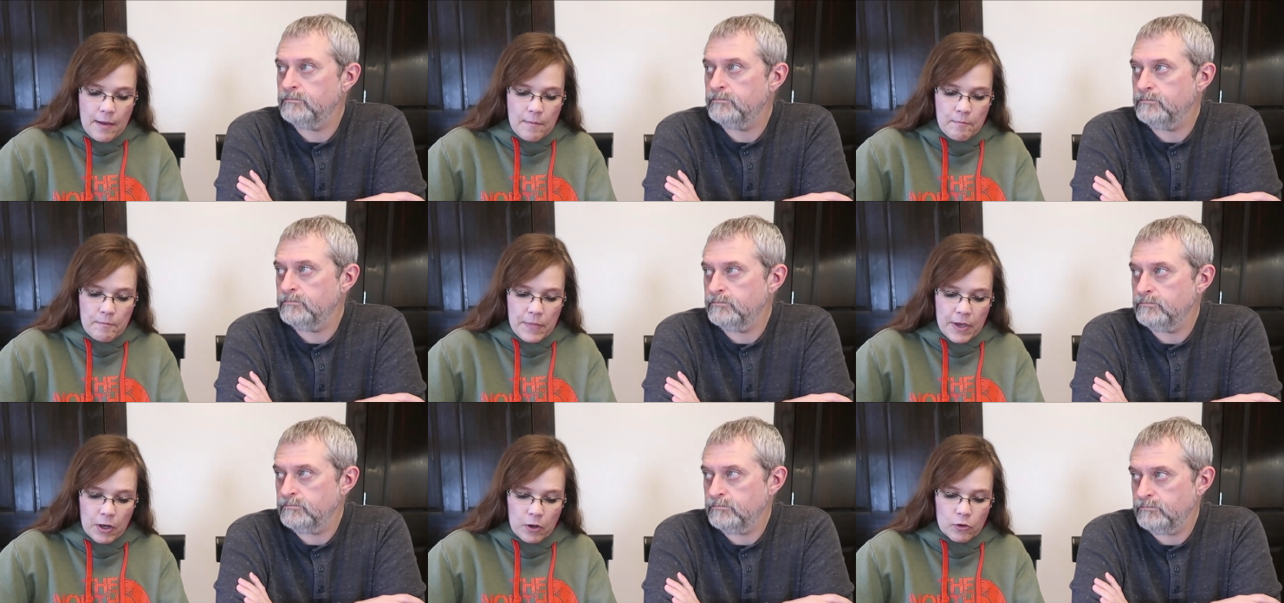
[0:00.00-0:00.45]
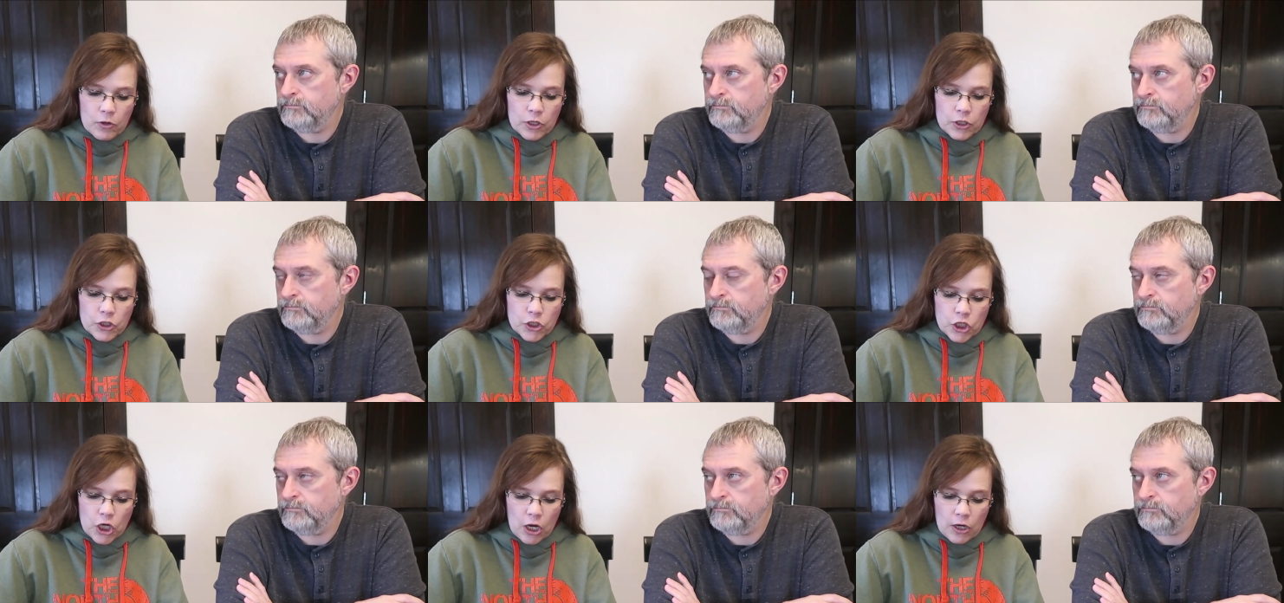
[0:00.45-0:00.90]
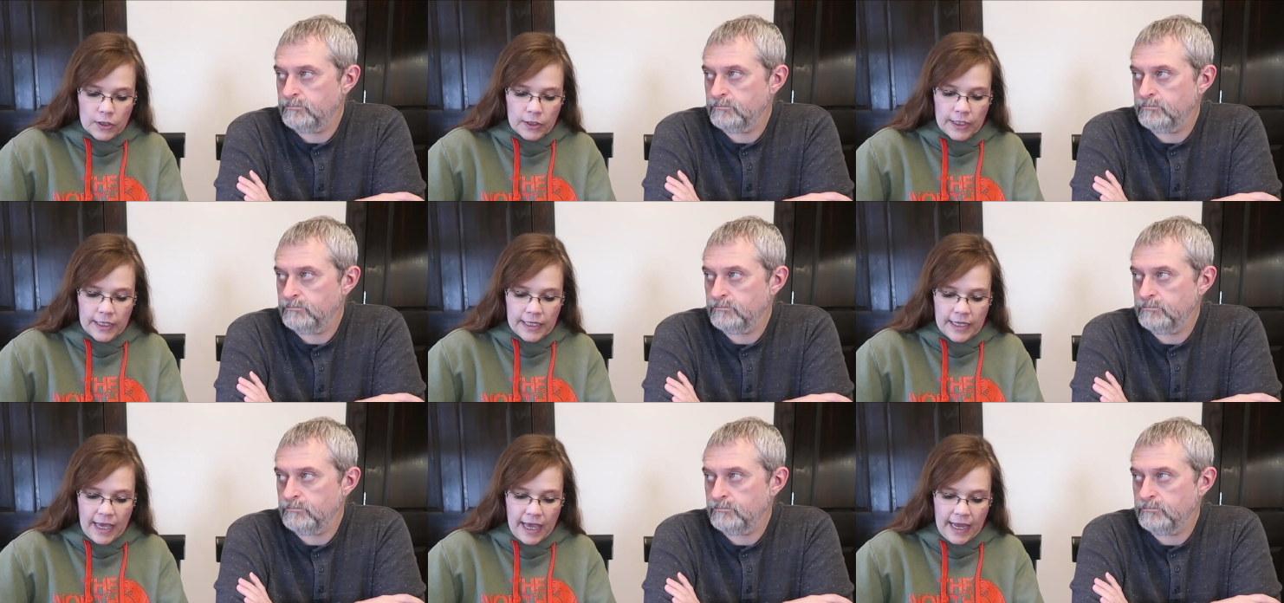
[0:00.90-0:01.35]
Speaker 1: milk
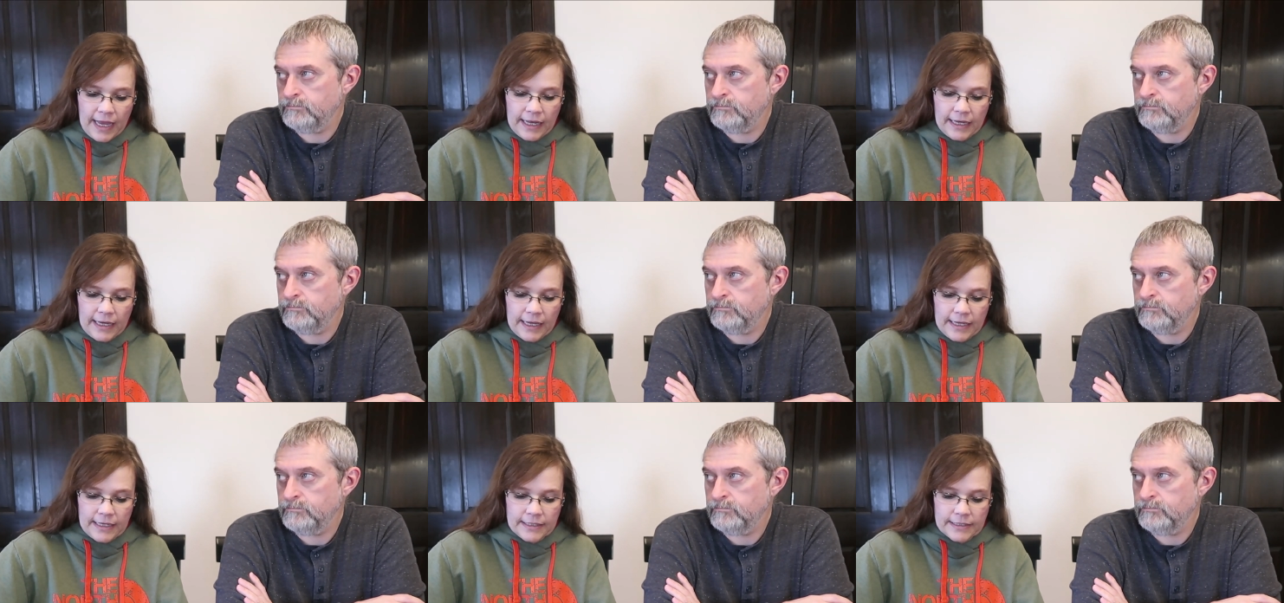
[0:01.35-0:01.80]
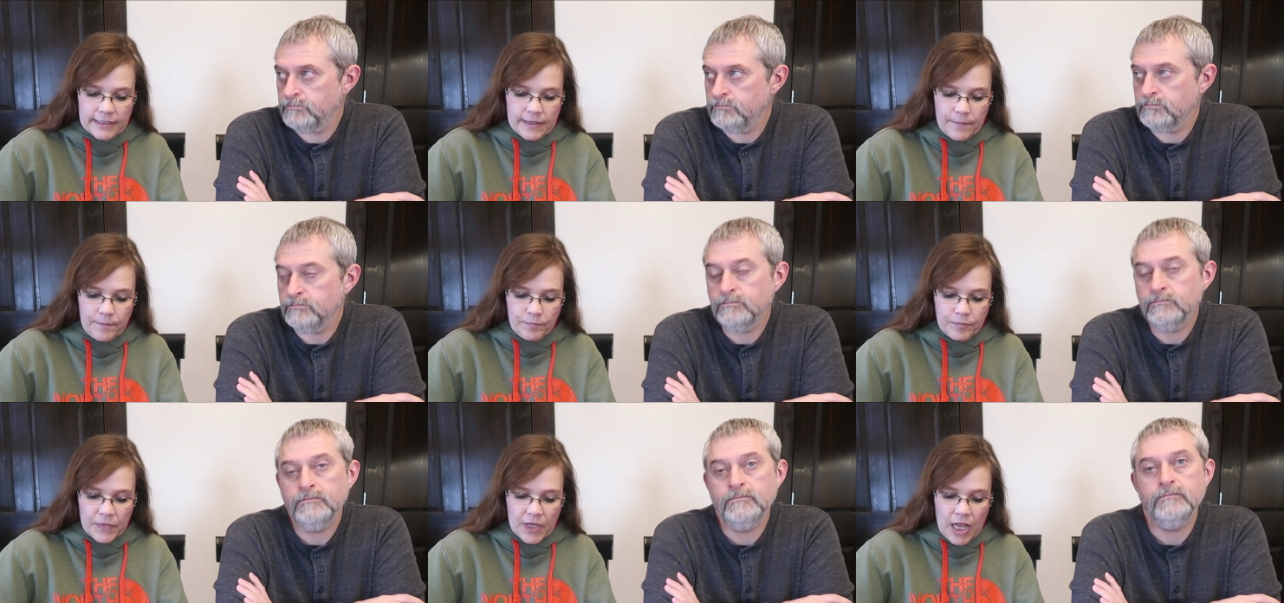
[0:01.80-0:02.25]
chocolate candies.